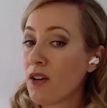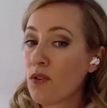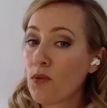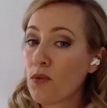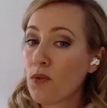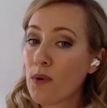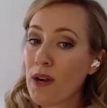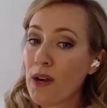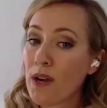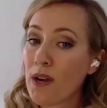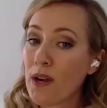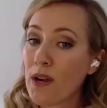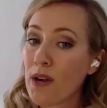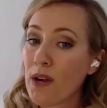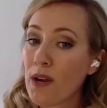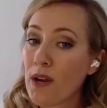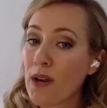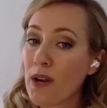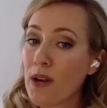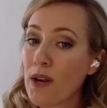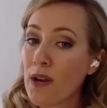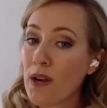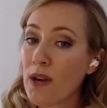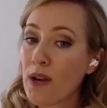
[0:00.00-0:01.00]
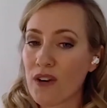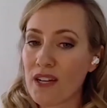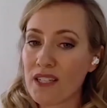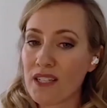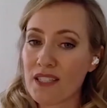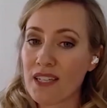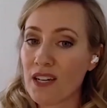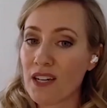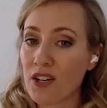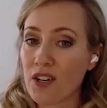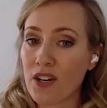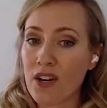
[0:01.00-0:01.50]
that none of his
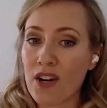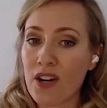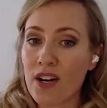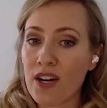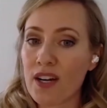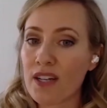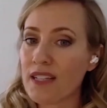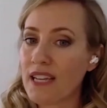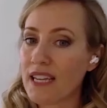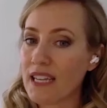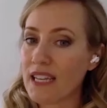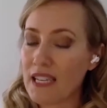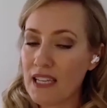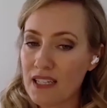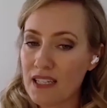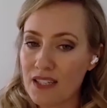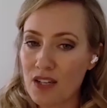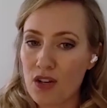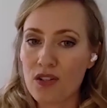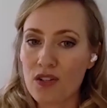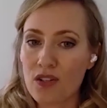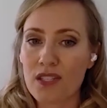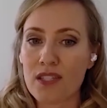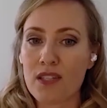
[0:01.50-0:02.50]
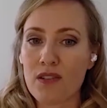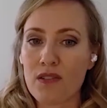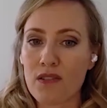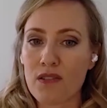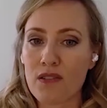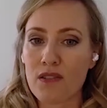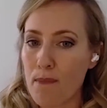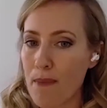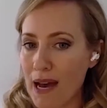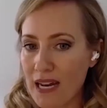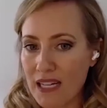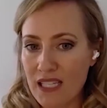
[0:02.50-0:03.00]
friends here are like he's also
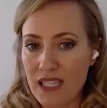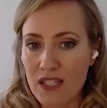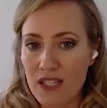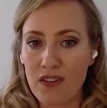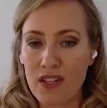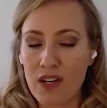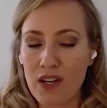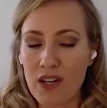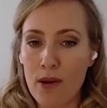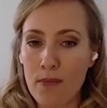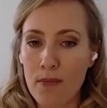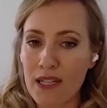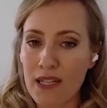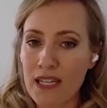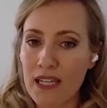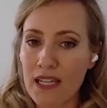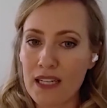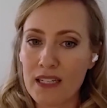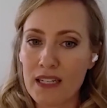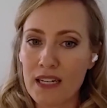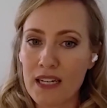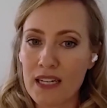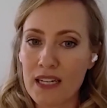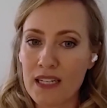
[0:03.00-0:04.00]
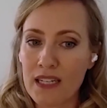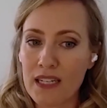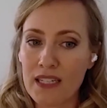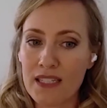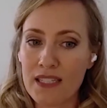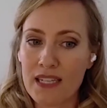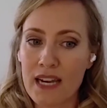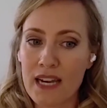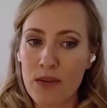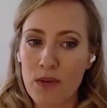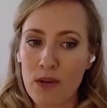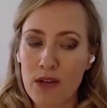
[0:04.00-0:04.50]
a massive anomaly in, in
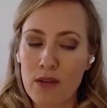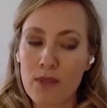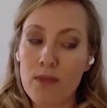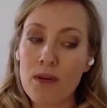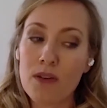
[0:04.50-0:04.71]
his network.